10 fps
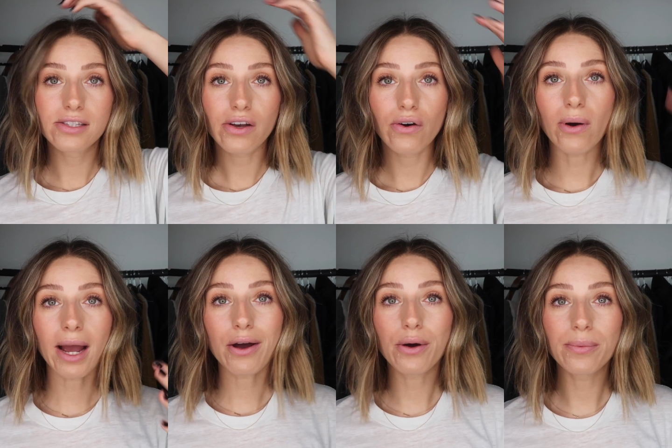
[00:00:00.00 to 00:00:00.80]
So
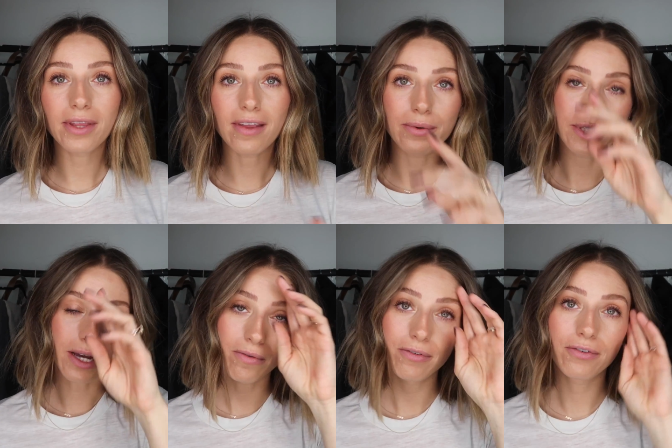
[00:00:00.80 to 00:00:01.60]
I hope that that was
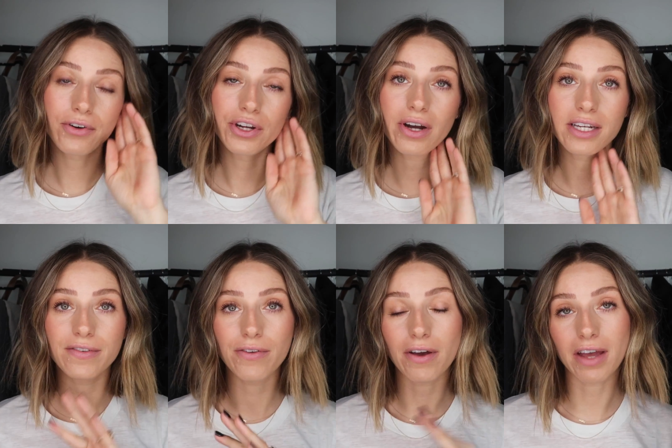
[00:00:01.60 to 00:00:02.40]
helpful for you guys.
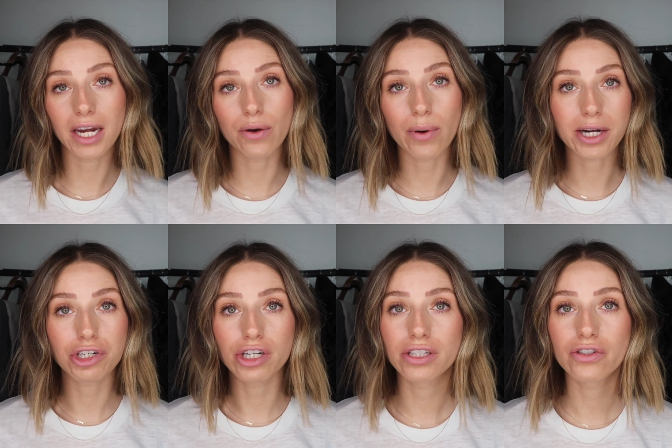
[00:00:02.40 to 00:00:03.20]
If you have any
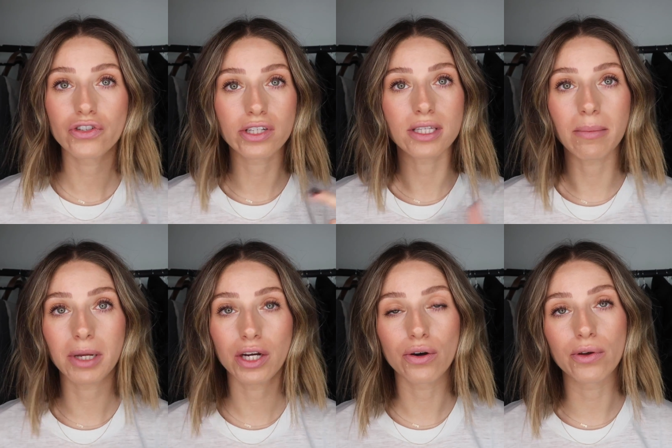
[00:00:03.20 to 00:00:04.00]
questions, just let
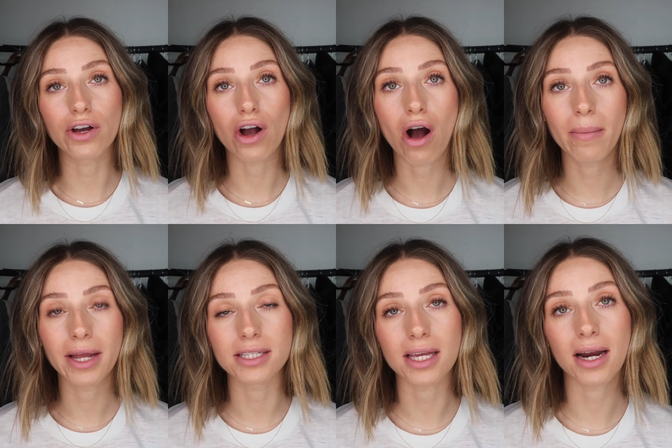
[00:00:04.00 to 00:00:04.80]
me know in the
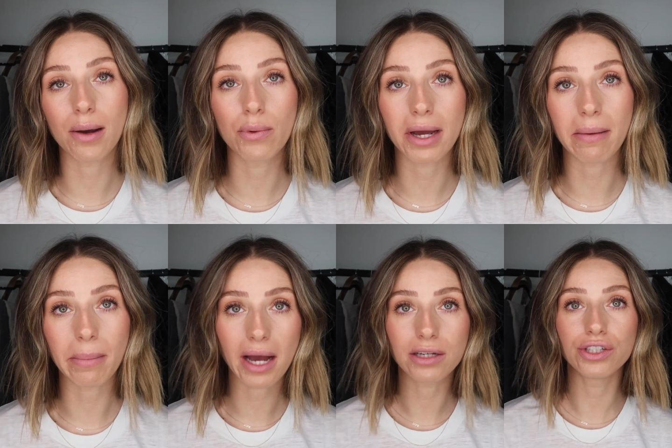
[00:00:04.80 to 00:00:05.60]
comments and I will
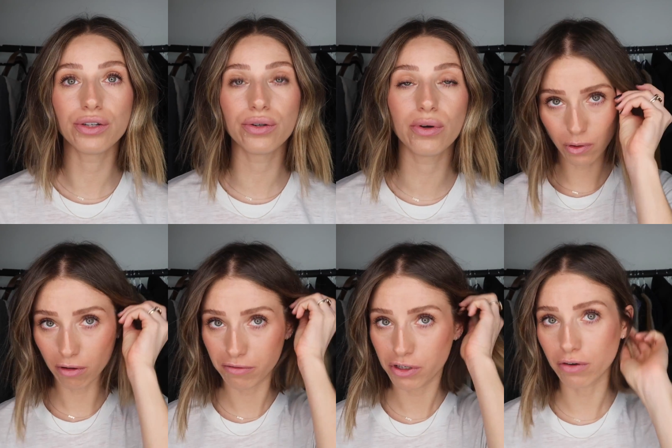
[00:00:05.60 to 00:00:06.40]
get back to you.
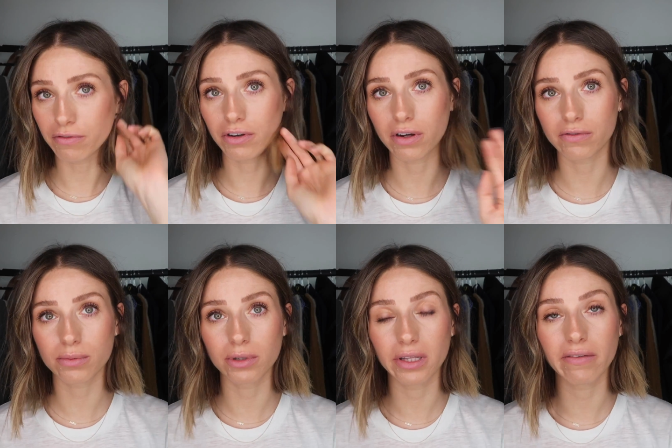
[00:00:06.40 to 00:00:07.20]
Or if you don't feel
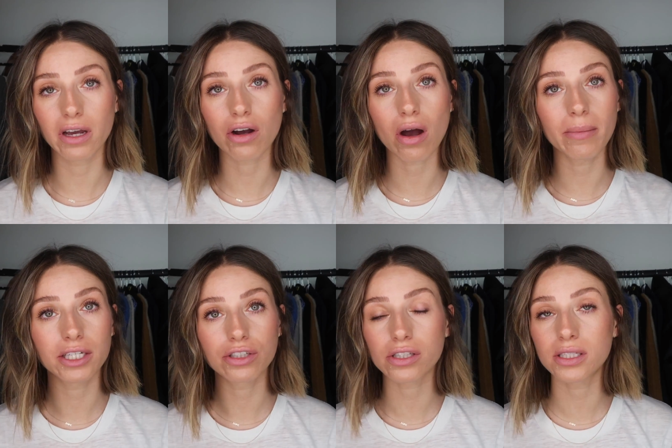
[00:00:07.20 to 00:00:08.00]
comfortable leaving a
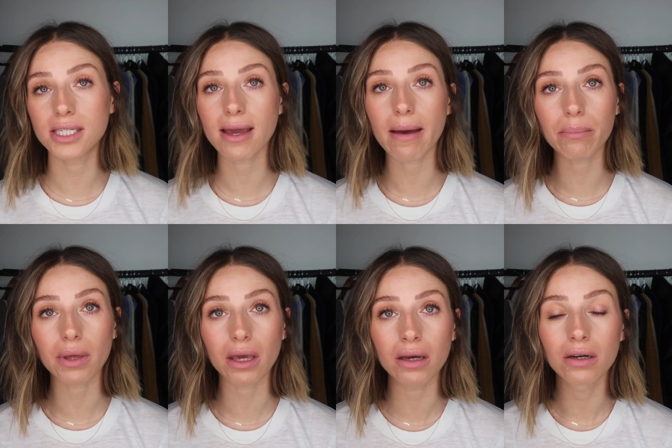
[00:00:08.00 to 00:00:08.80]
comment, just DM
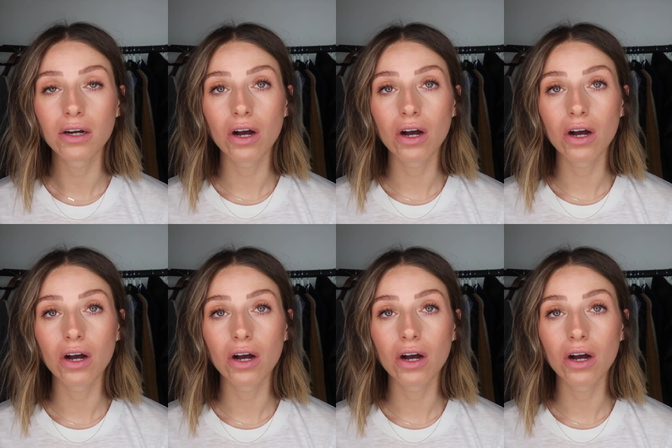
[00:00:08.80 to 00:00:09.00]
me